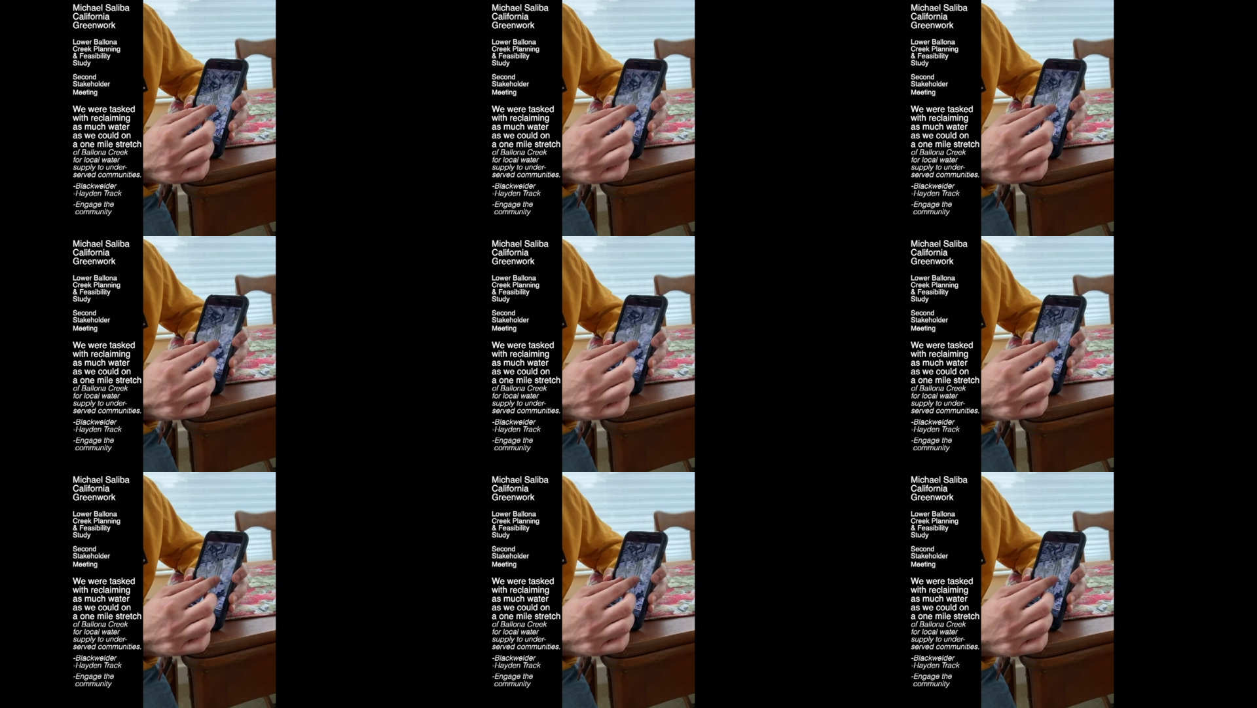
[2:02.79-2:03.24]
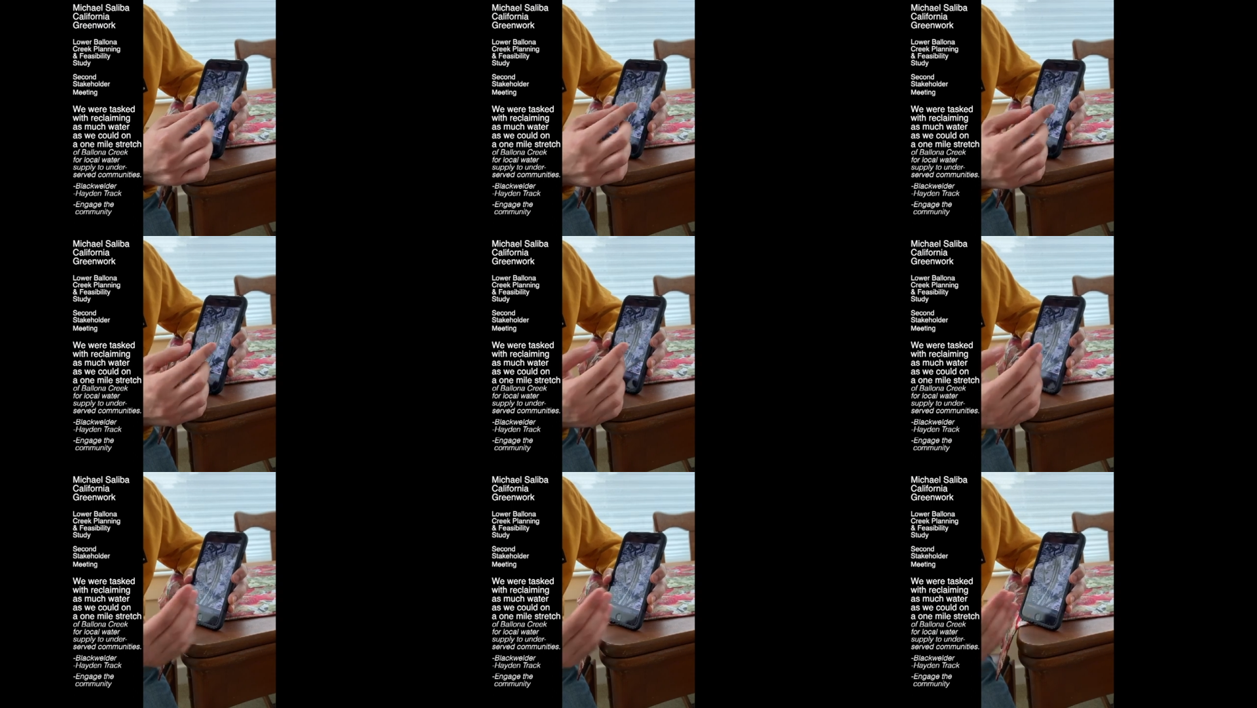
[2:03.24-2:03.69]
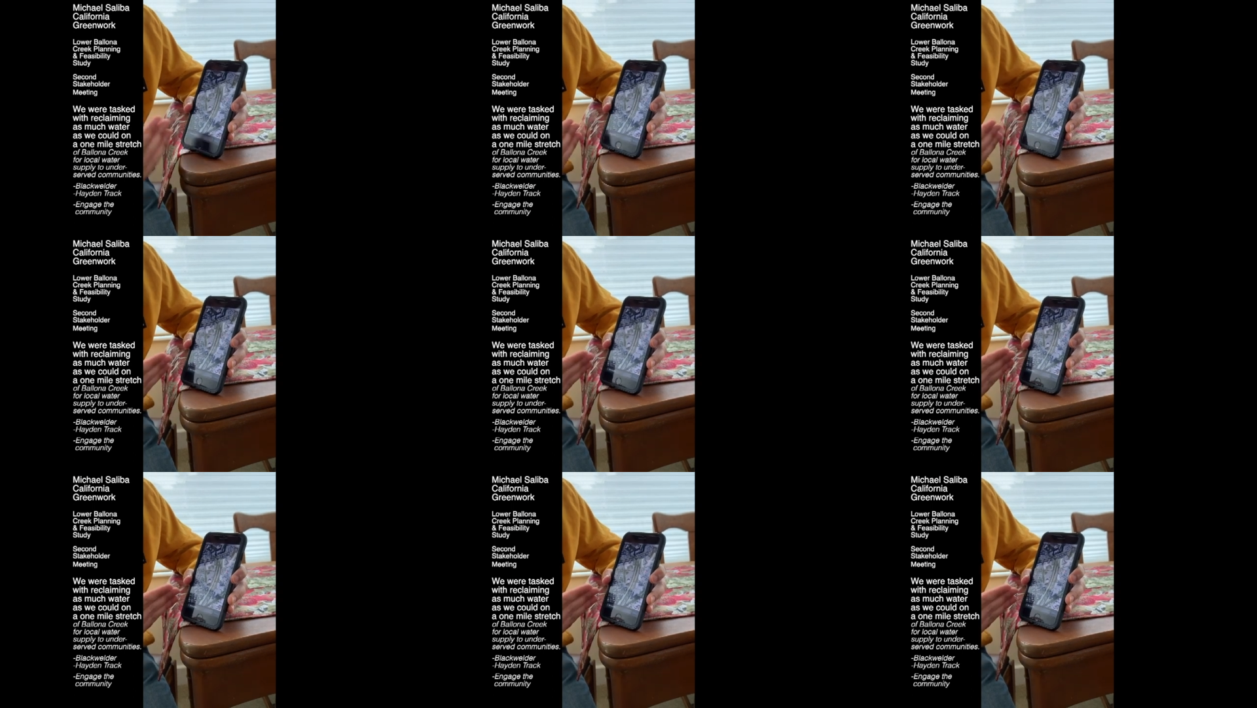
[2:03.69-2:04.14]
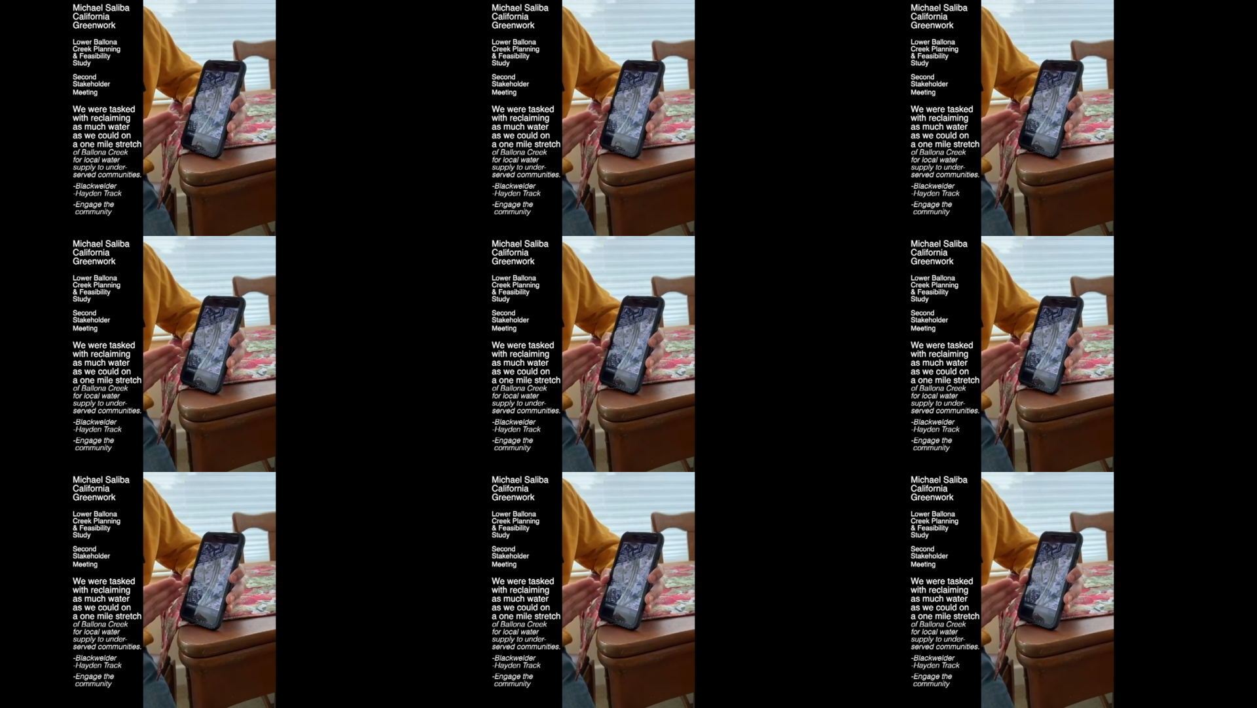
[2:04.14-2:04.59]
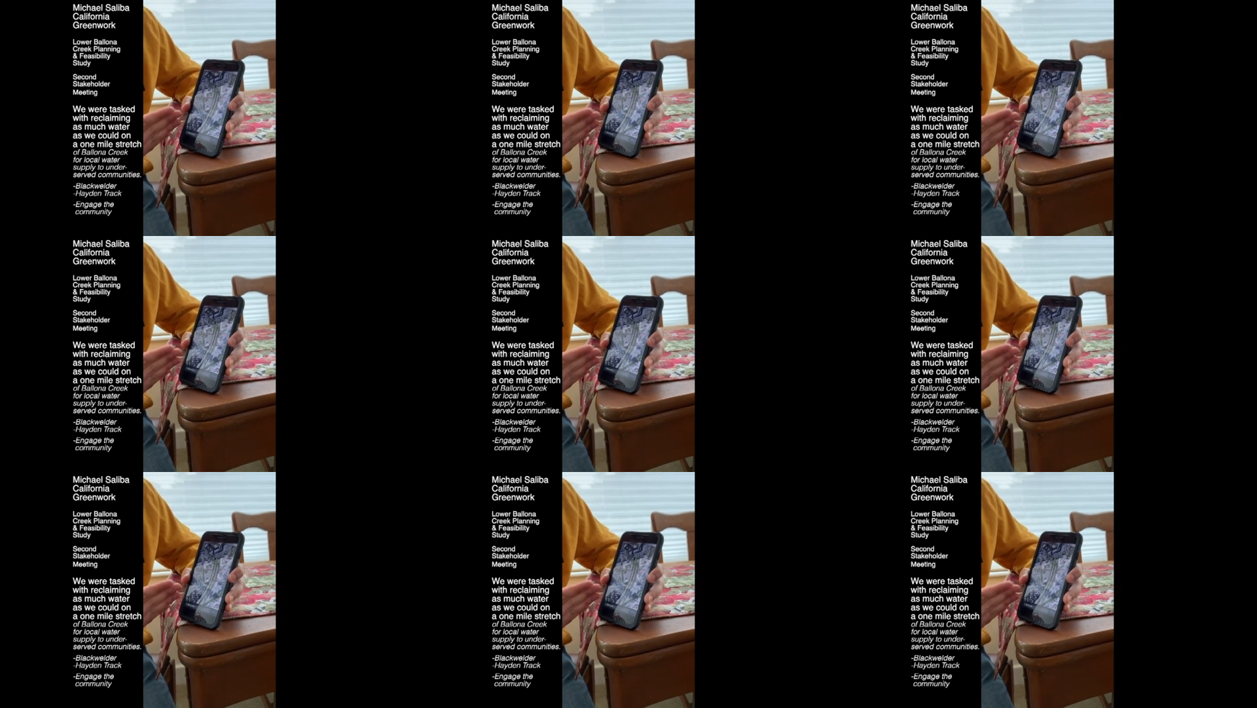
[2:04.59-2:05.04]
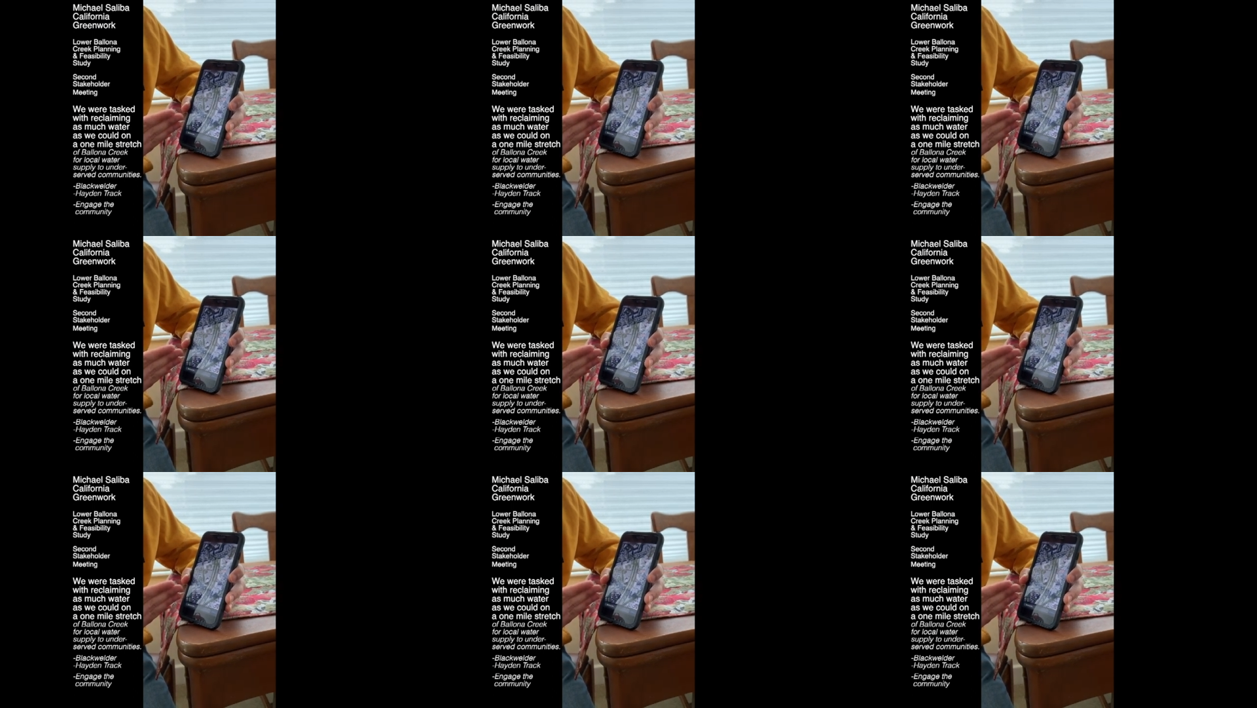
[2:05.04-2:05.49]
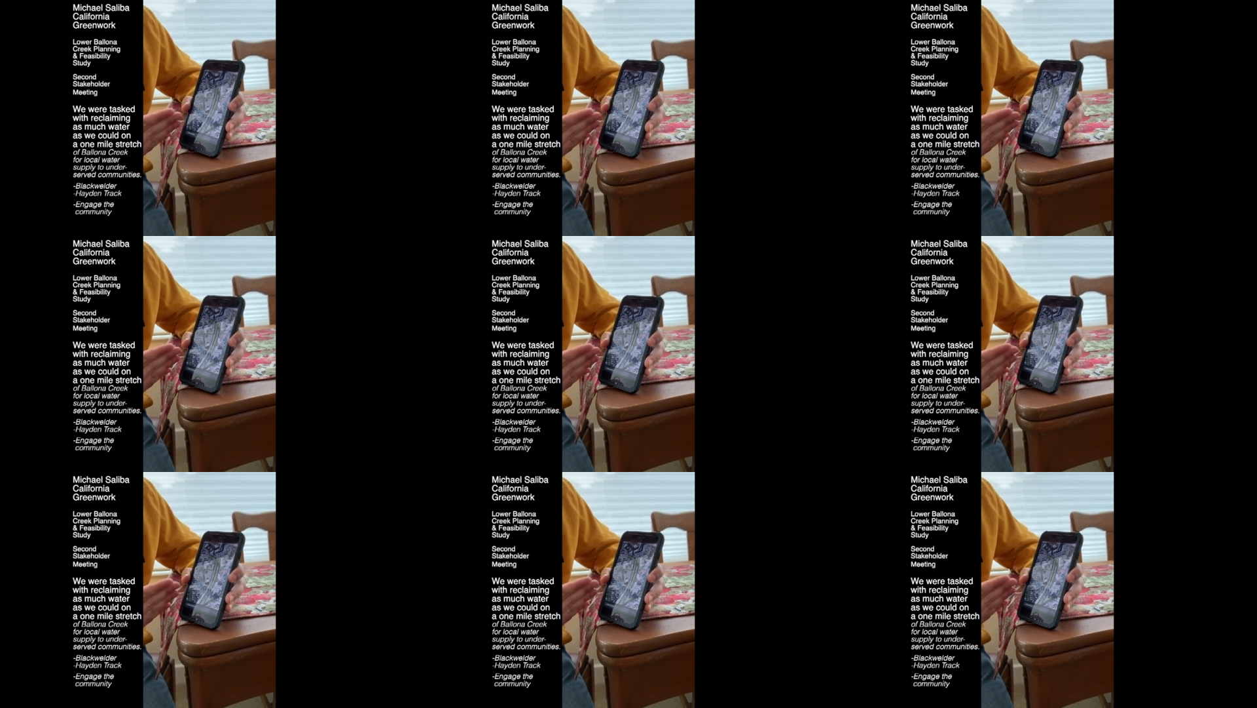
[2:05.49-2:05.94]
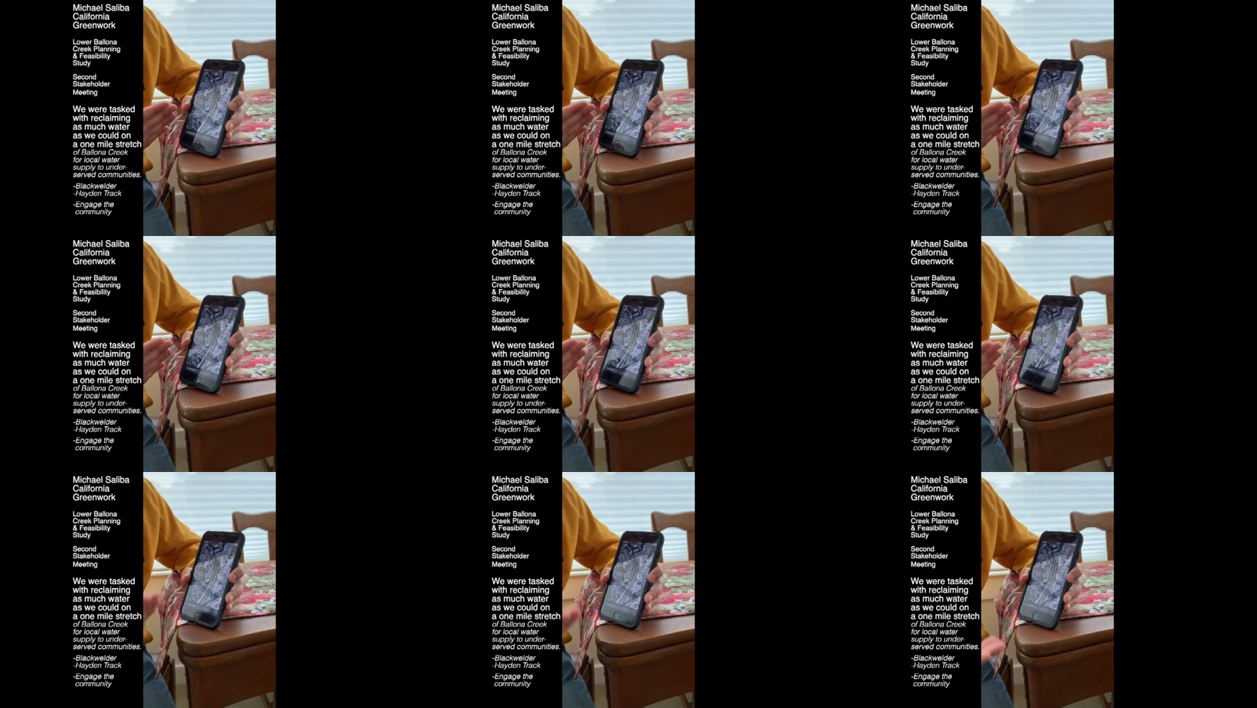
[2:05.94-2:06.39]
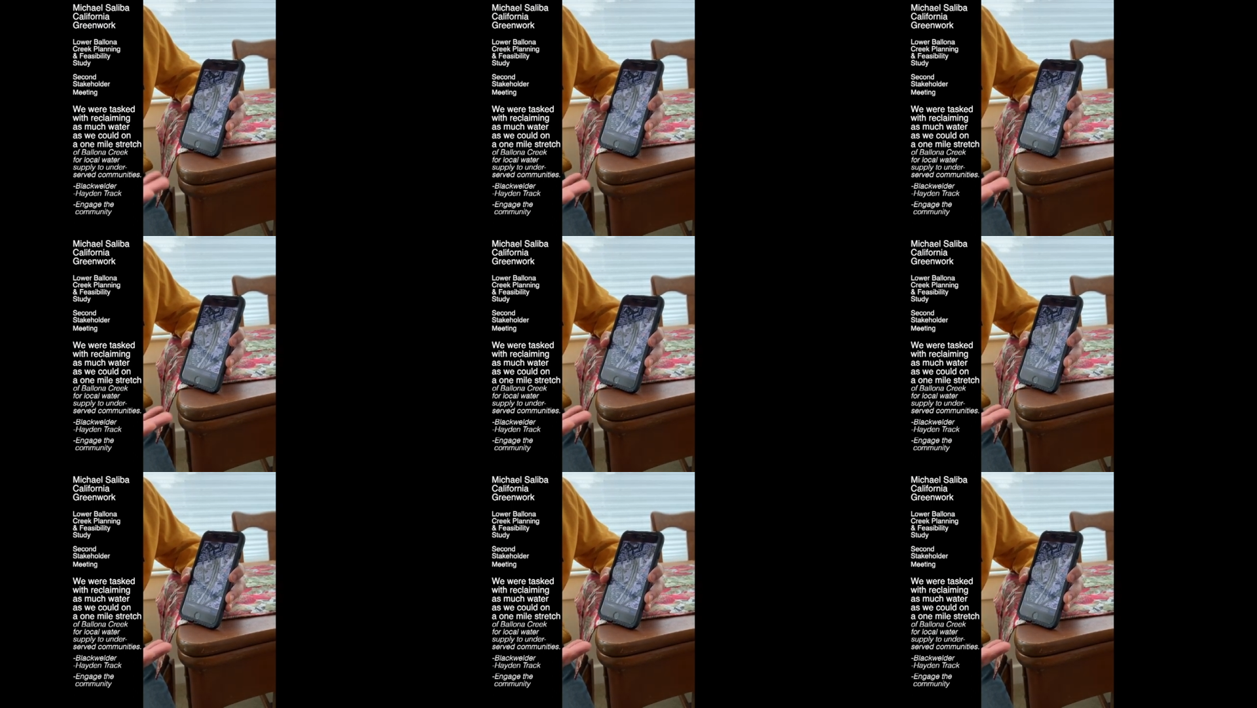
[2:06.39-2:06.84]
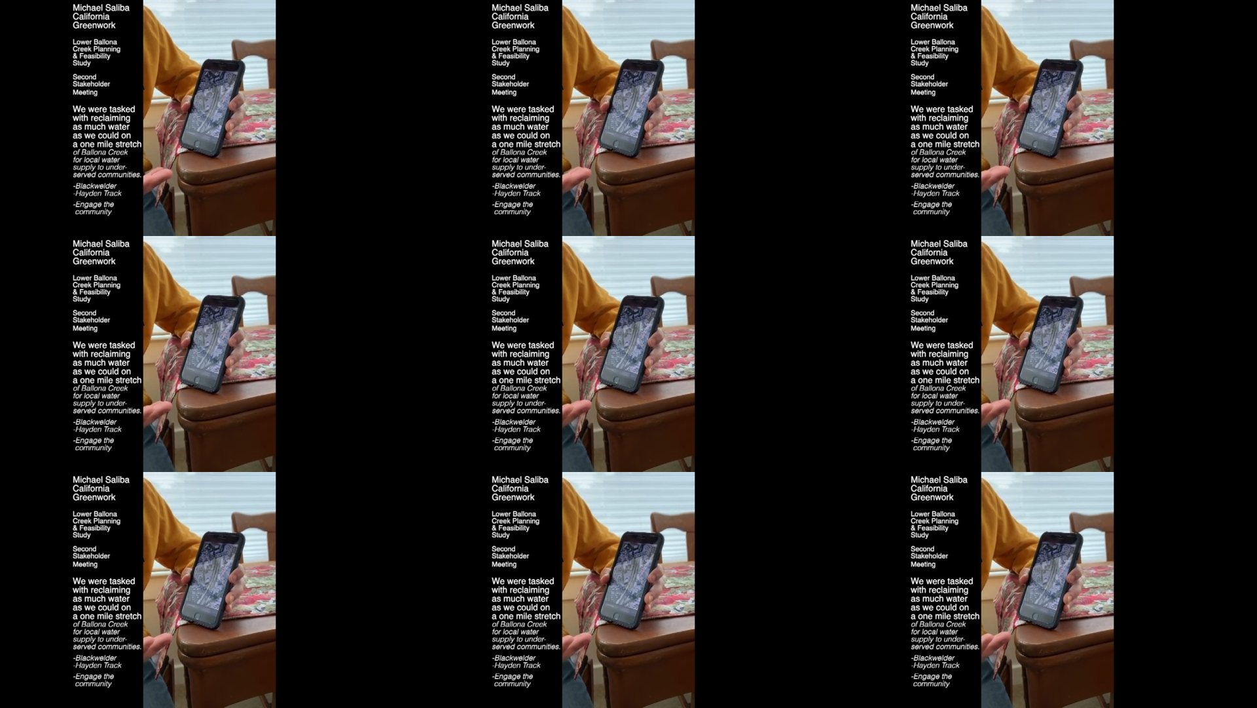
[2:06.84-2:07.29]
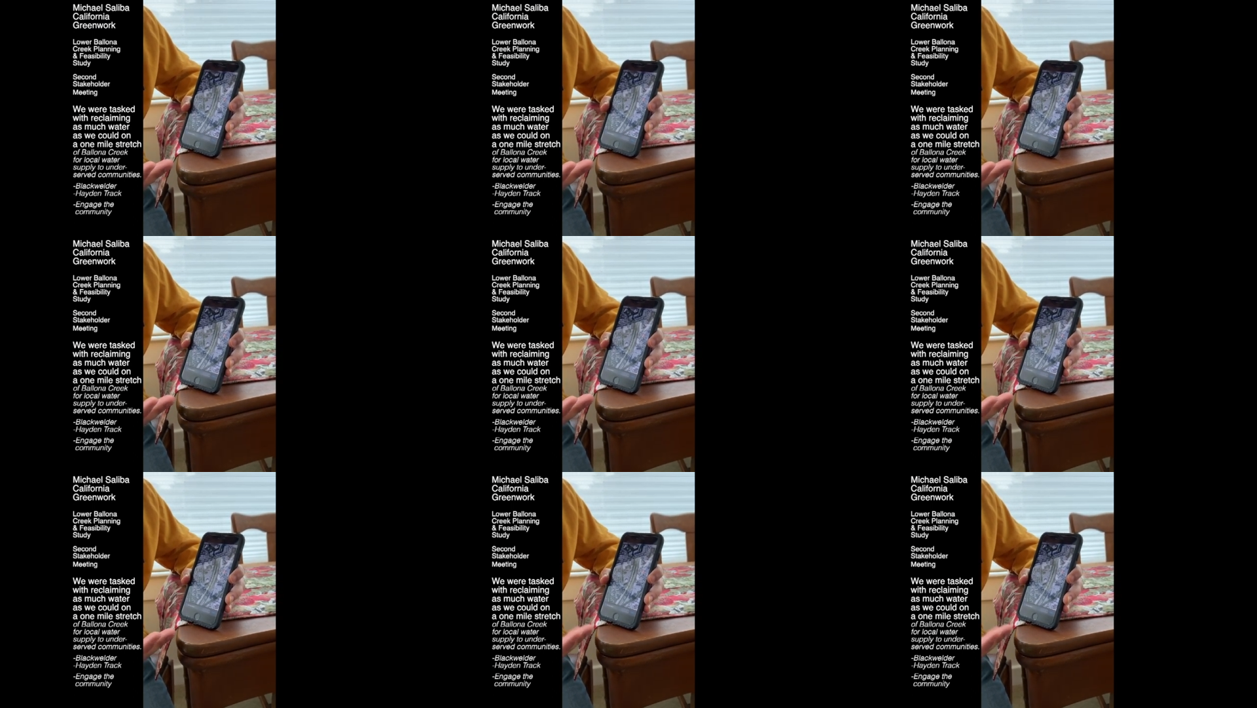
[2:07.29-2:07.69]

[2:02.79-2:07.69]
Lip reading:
No face is visible, so there are no lips to read.